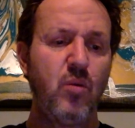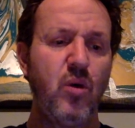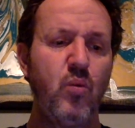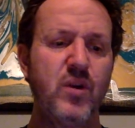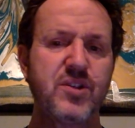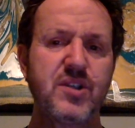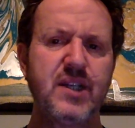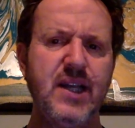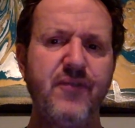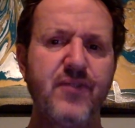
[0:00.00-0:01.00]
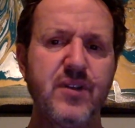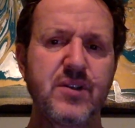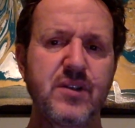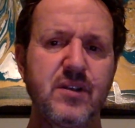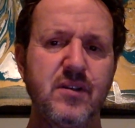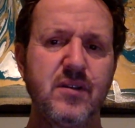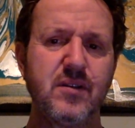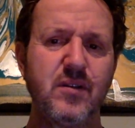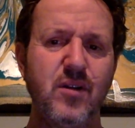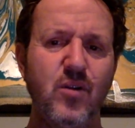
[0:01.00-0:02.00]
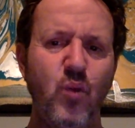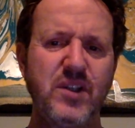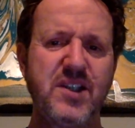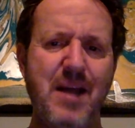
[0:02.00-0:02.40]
Well, what's the difference? What's